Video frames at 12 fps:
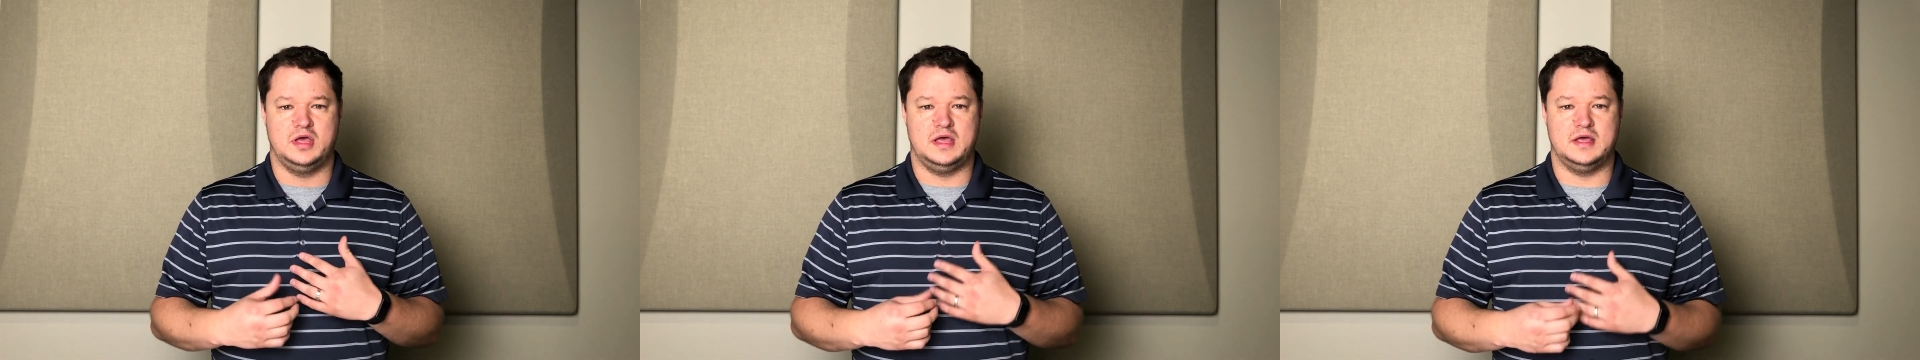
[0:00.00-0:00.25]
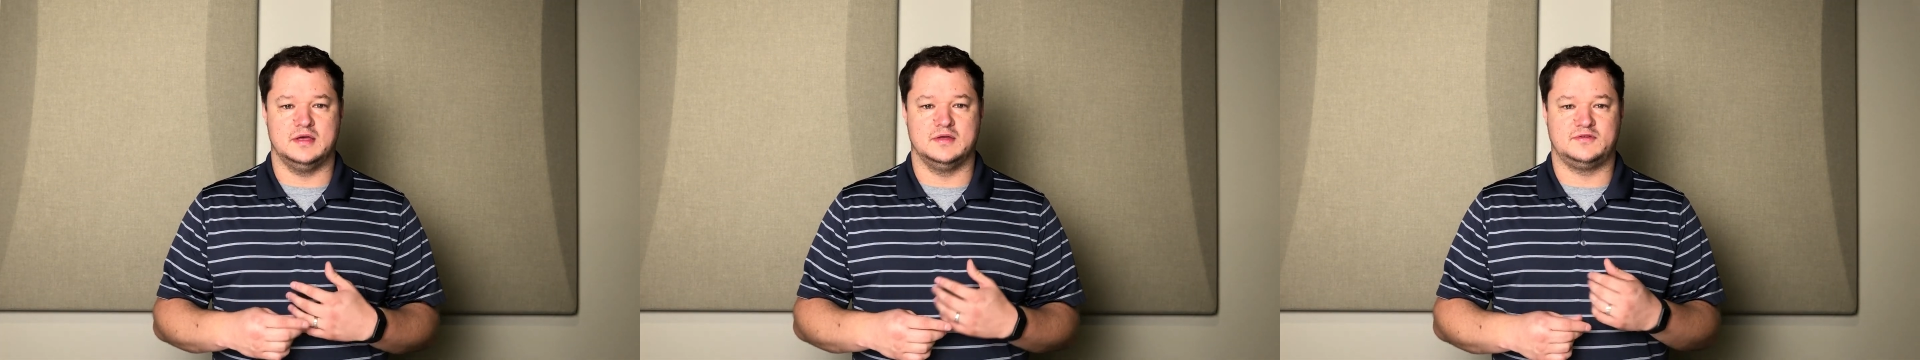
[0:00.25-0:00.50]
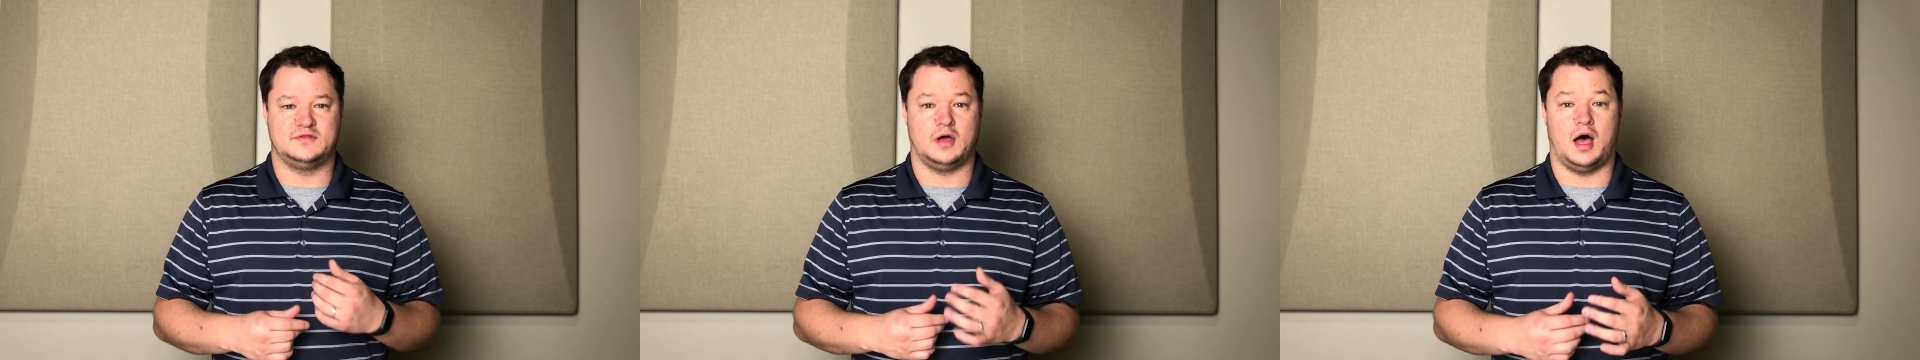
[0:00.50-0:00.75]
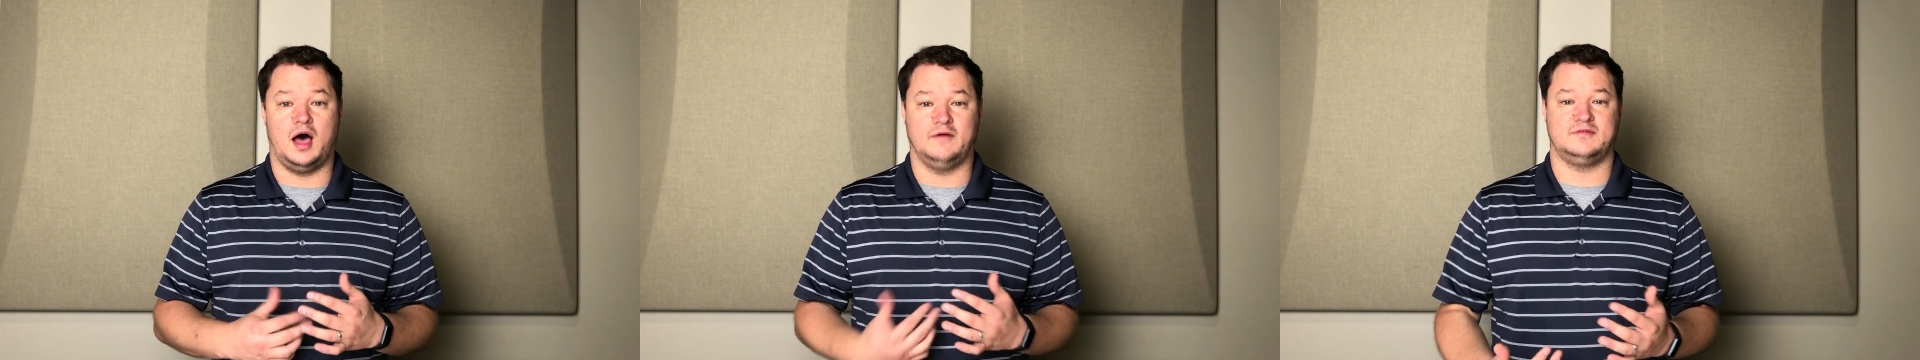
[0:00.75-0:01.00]
is
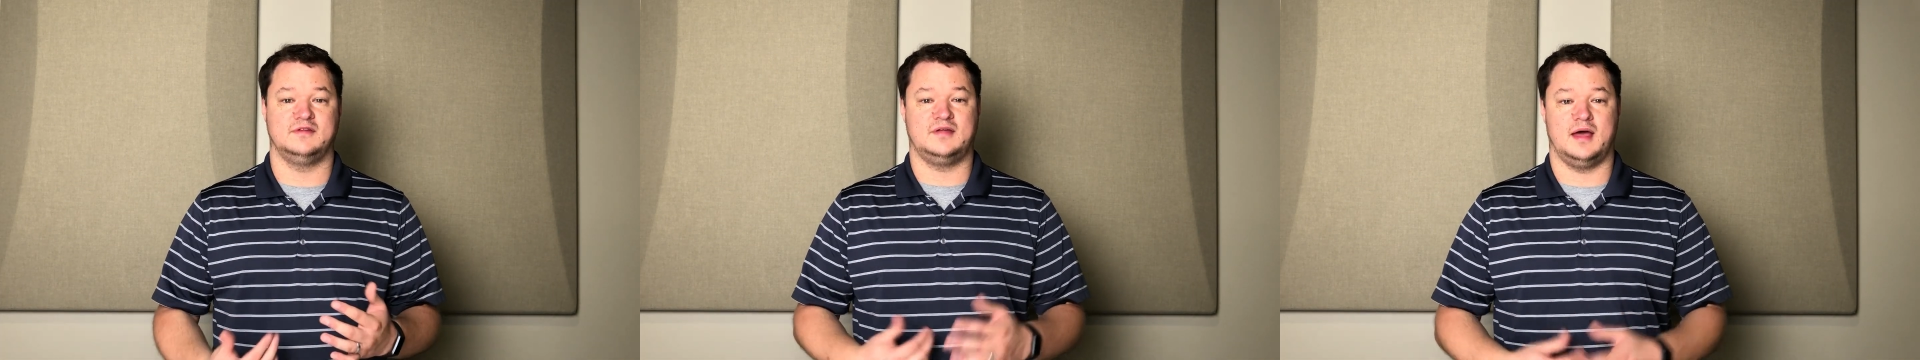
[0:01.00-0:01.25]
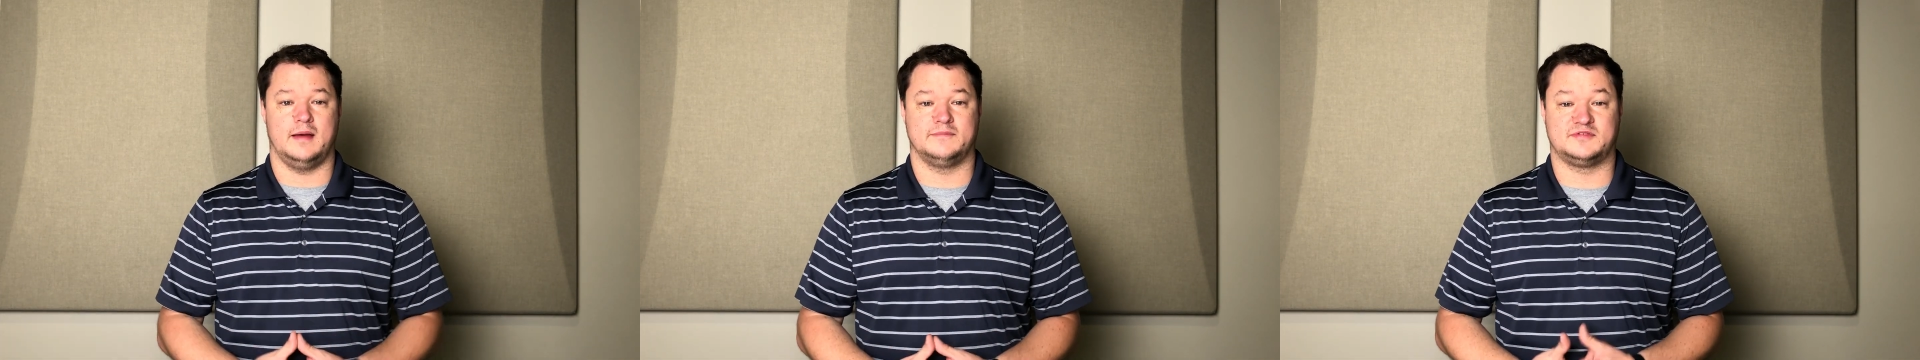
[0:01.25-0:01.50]
oftentimes